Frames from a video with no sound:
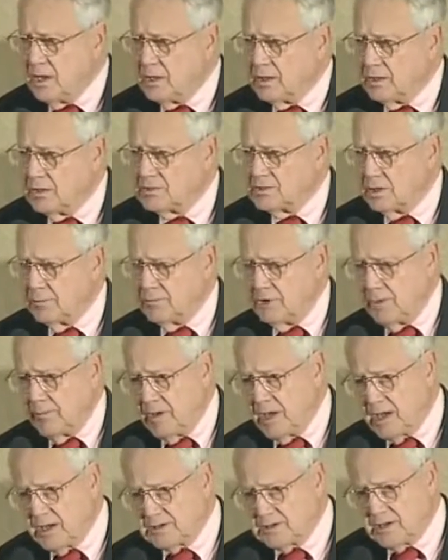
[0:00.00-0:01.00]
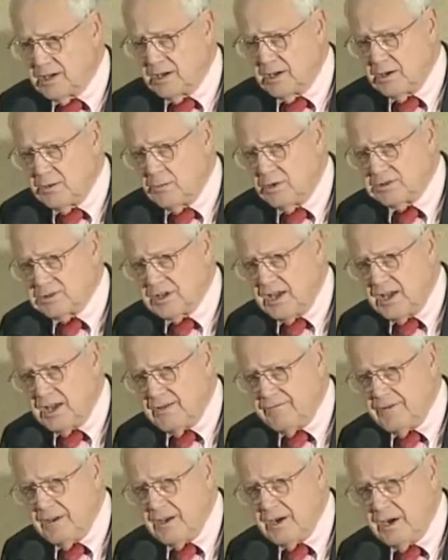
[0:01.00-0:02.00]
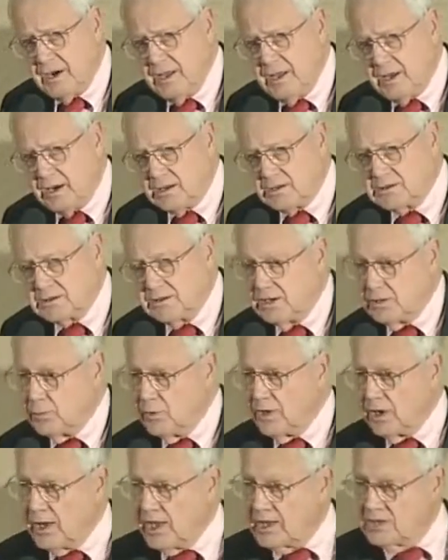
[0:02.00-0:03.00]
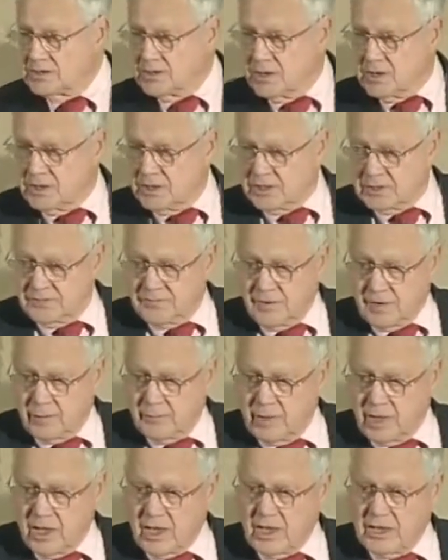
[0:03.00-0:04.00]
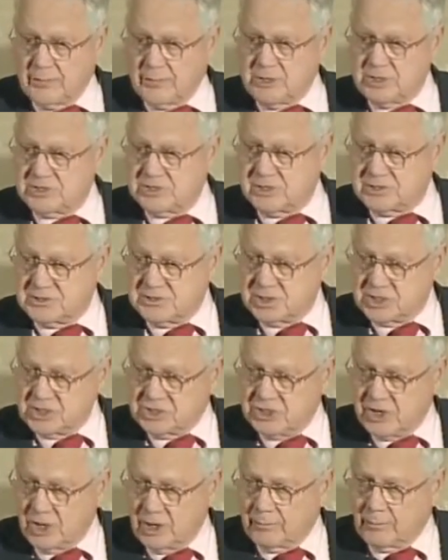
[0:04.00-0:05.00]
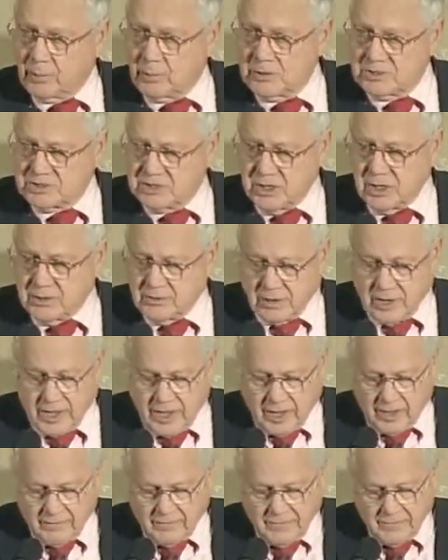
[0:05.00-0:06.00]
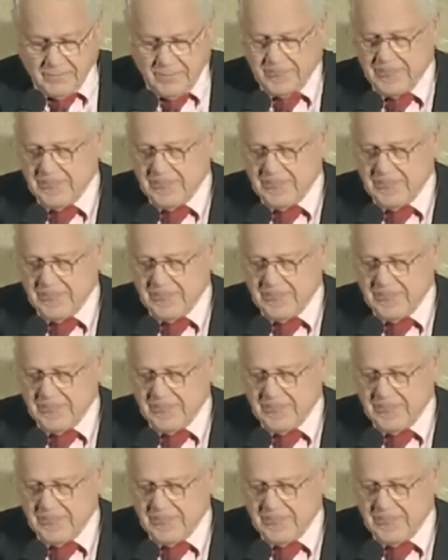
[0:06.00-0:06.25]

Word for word: There's some dumbass out here wants a half head of lettuce. And he realized this fella behind him, and he says, And this gentleman wants the other half.